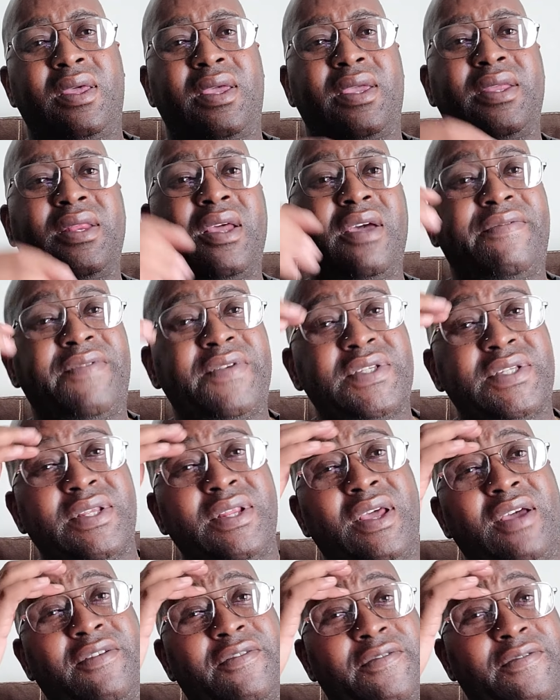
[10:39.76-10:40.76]
Enough is
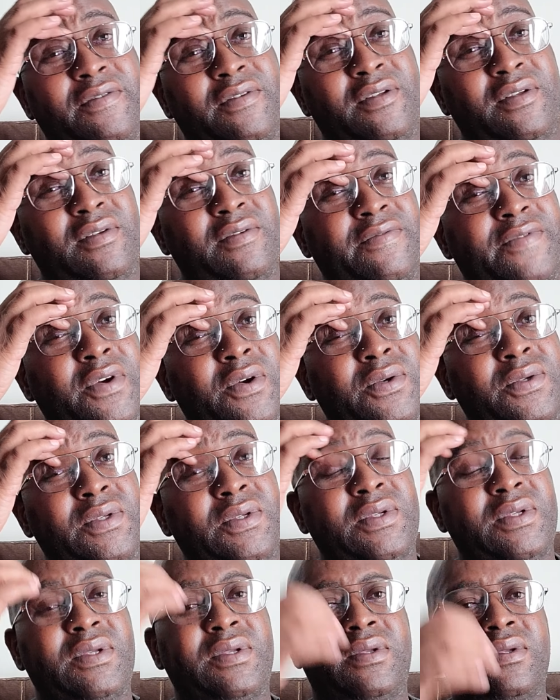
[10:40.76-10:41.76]
enough,
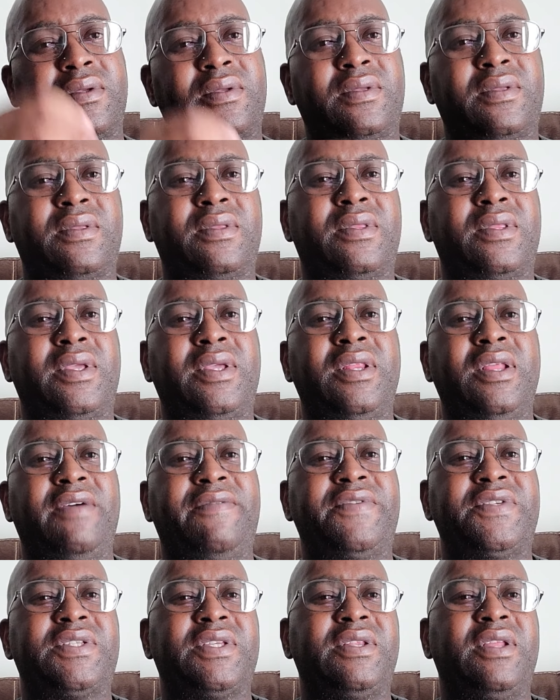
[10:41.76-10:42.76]
folks.
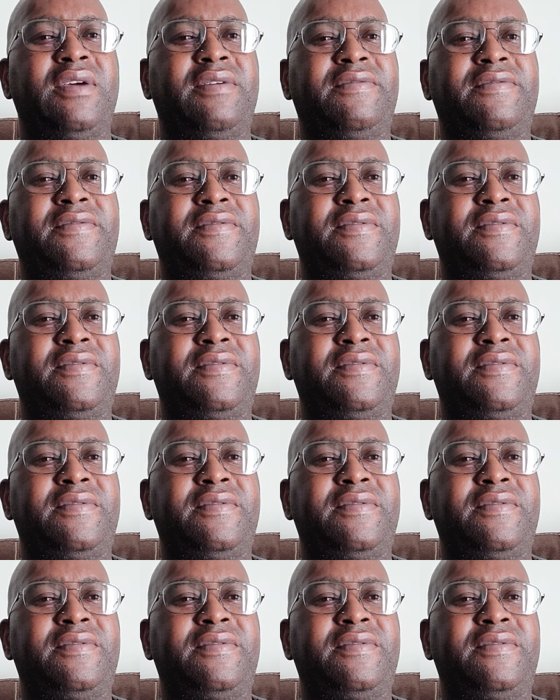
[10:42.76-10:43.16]
Enough is enough.